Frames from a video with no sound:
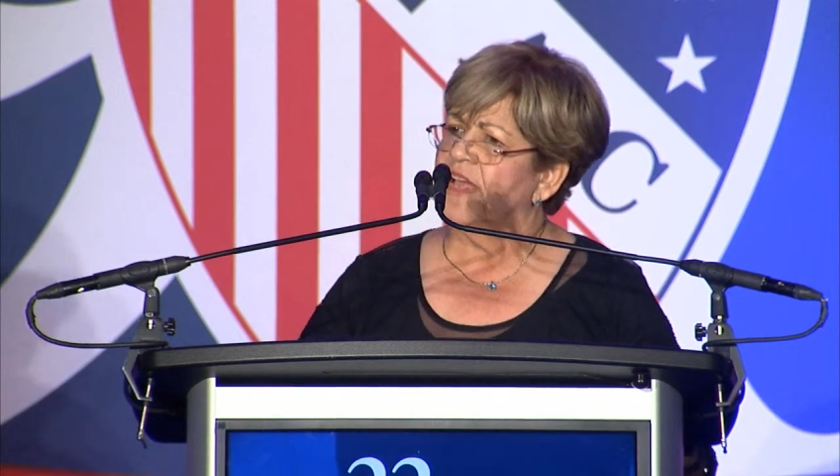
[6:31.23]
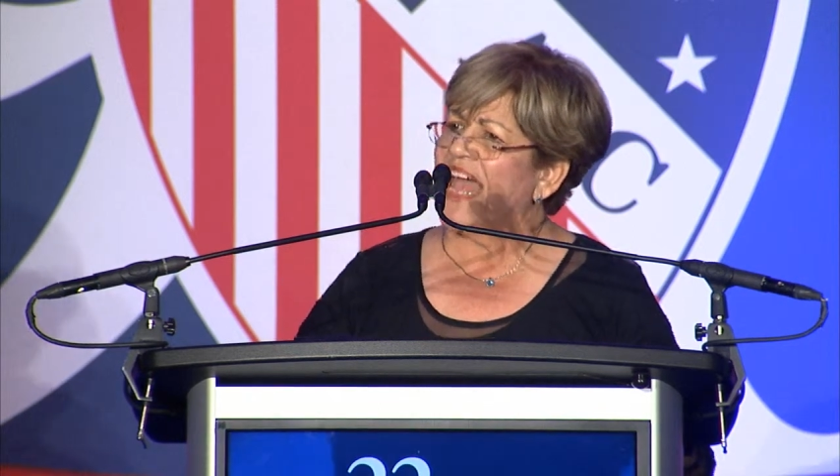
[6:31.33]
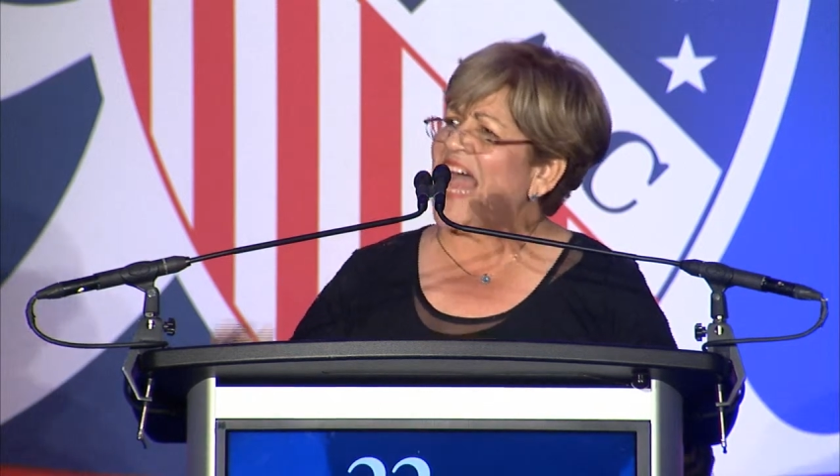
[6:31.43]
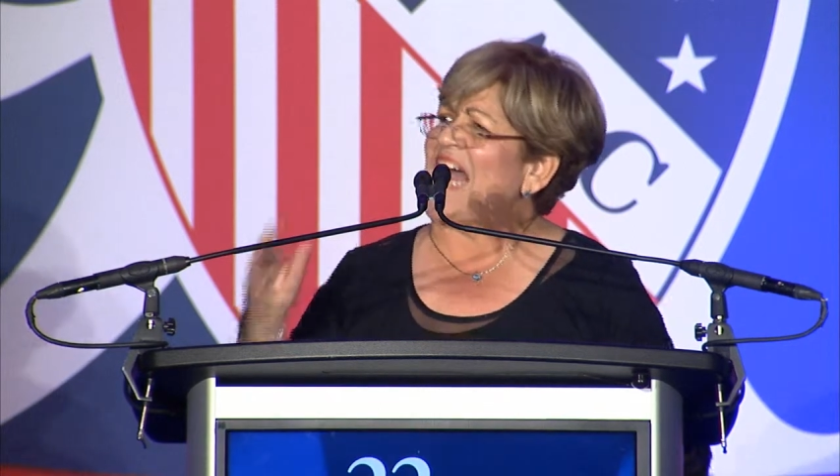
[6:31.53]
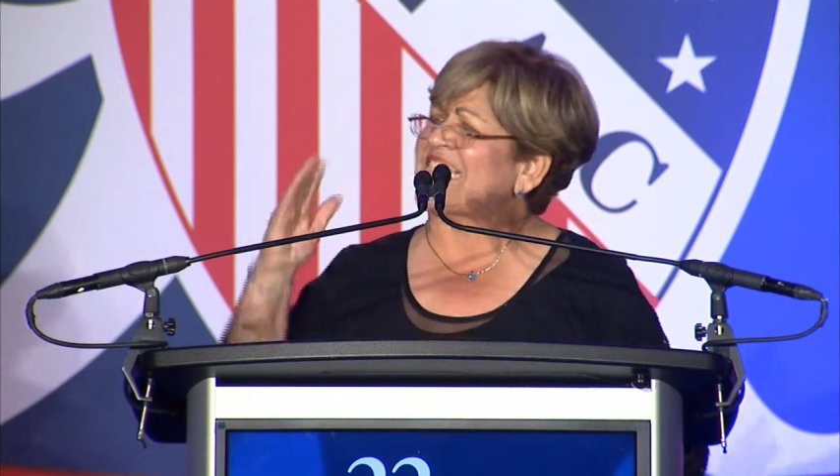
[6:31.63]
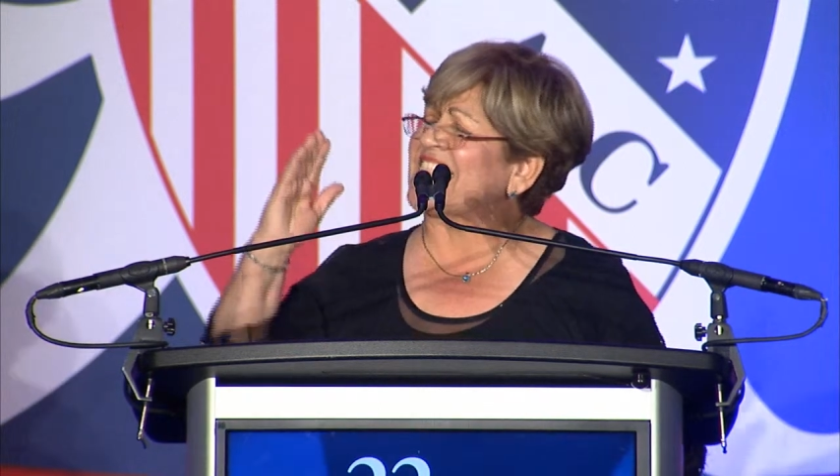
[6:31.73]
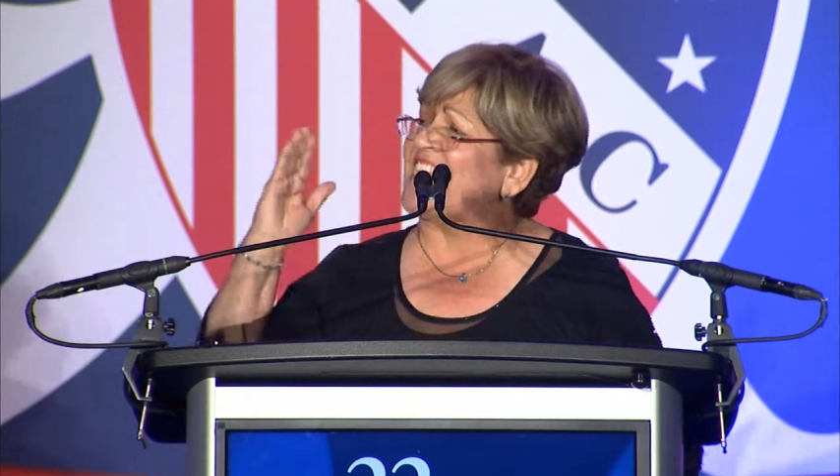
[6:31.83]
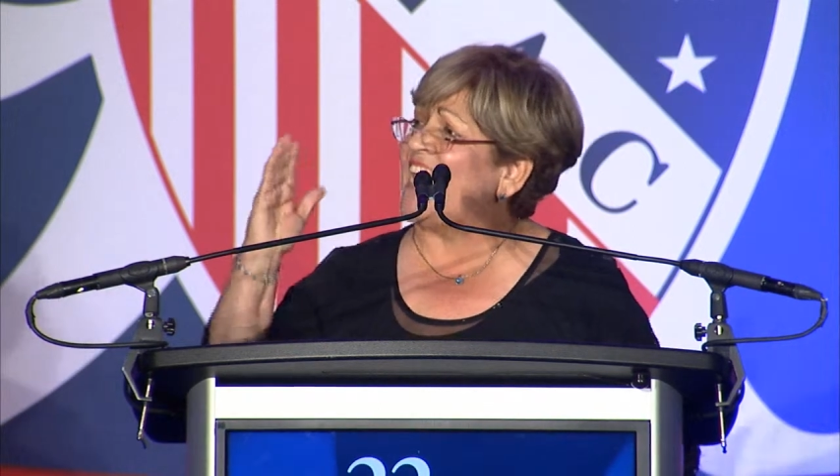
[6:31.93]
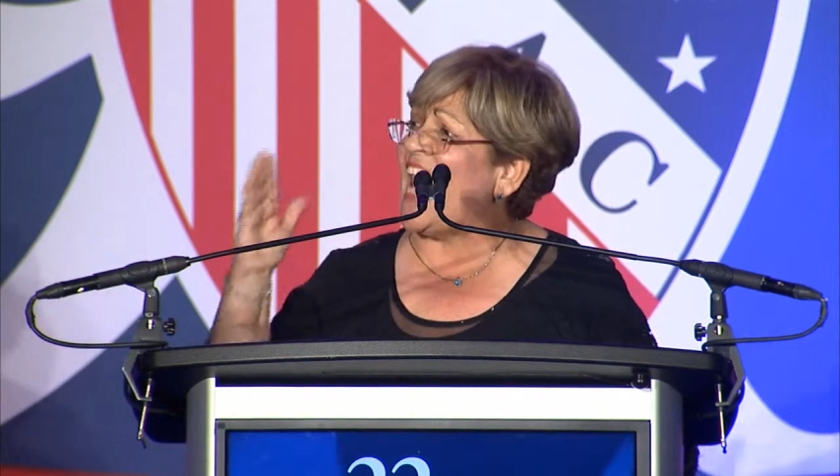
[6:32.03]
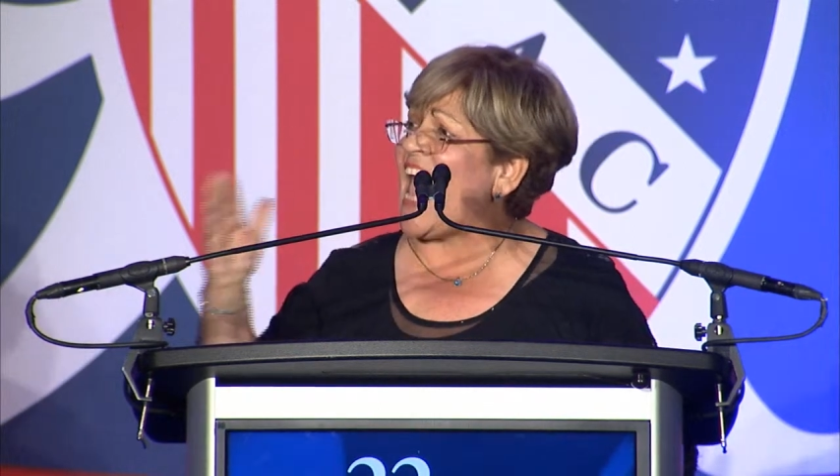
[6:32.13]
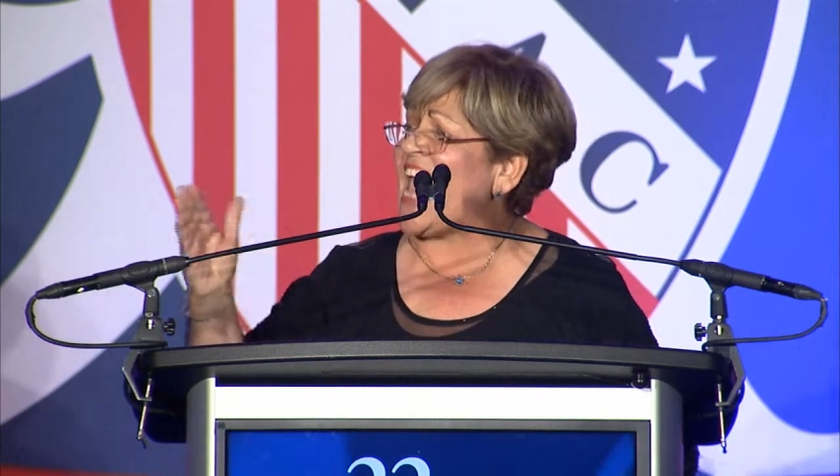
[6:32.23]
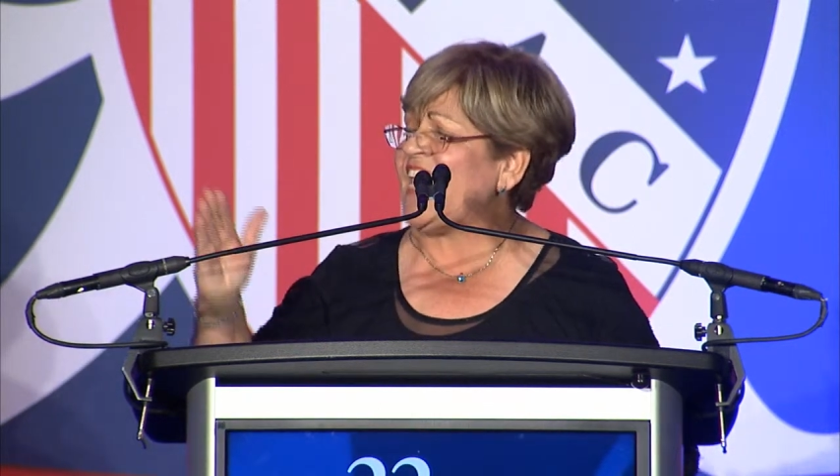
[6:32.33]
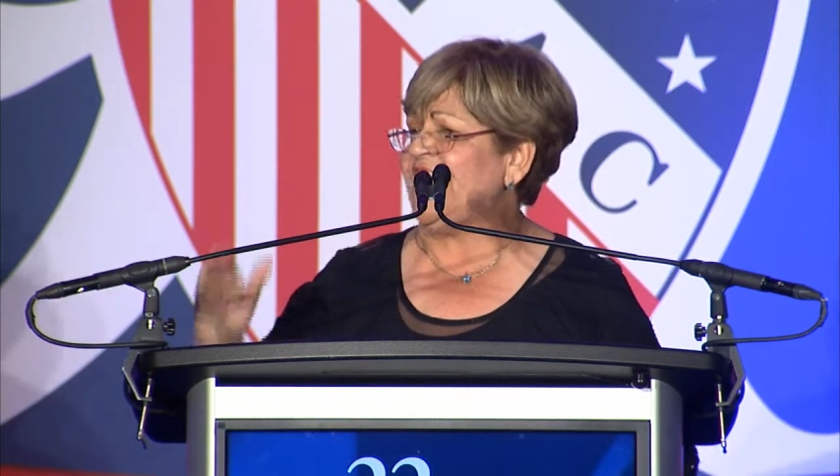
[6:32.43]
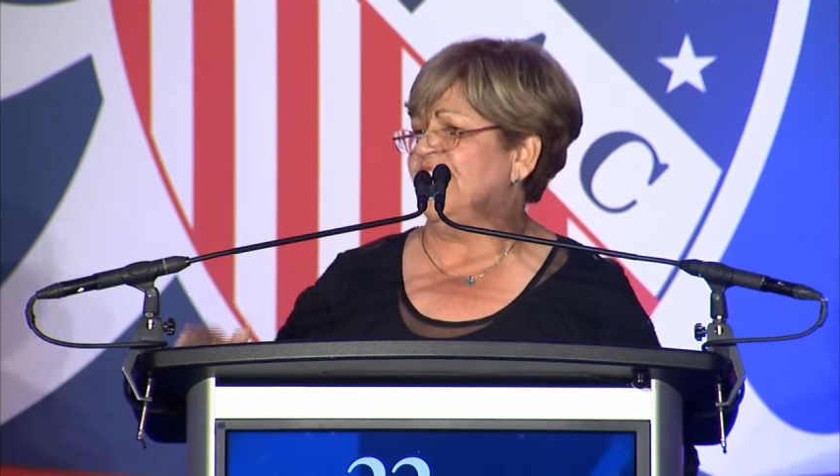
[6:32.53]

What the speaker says: has delayed